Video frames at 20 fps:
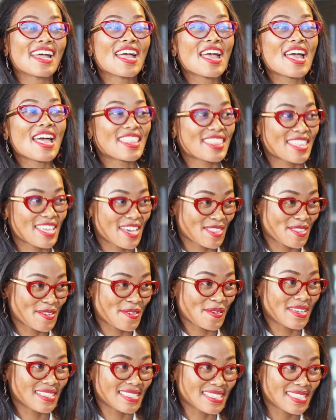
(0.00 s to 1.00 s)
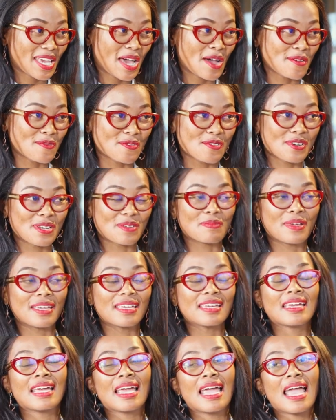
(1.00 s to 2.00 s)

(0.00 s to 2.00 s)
yes. they are the ones covering me.